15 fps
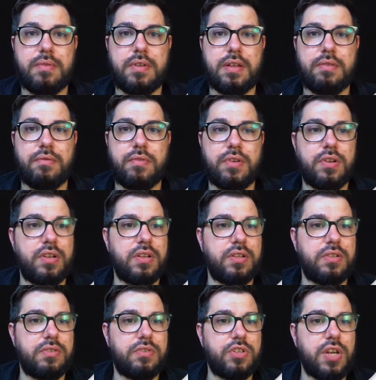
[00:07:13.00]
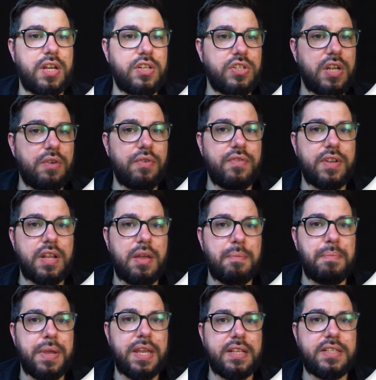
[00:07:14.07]
And we're going to change that within a
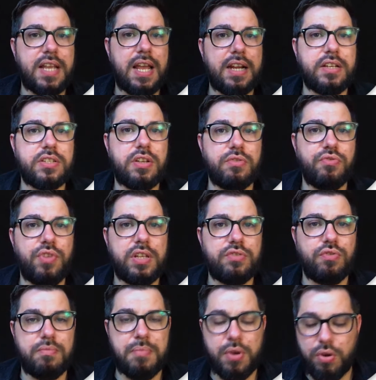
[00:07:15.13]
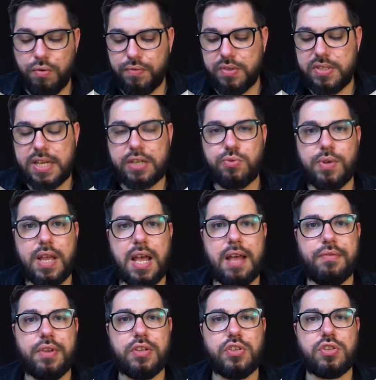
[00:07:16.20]
P tag. So let's remove the text we
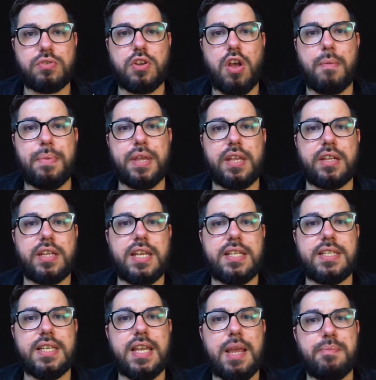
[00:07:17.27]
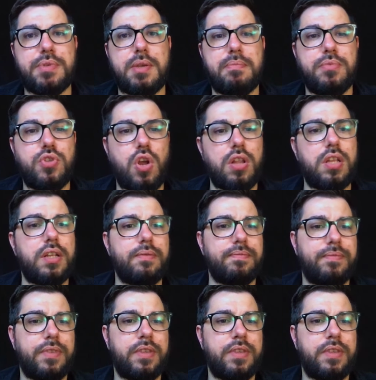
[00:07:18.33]
have and just copy in kitty ipsum $.